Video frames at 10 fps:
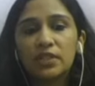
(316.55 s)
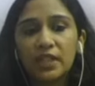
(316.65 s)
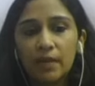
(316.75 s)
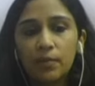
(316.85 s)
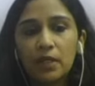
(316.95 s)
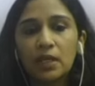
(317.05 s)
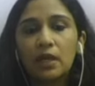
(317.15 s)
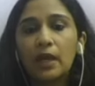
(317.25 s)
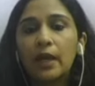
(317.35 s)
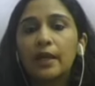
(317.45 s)

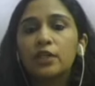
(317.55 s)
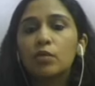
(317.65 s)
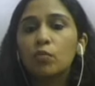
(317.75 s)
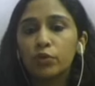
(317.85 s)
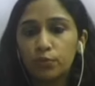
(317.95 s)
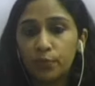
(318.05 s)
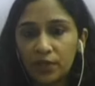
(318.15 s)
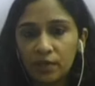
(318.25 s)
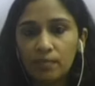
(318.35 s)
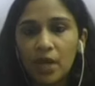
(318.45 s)
stable and more
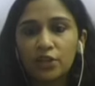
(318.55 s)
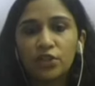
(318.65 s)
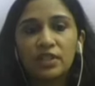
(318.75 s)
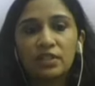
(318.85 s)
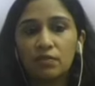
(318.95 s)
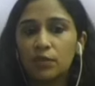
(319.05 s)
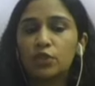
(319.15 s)
superior margins,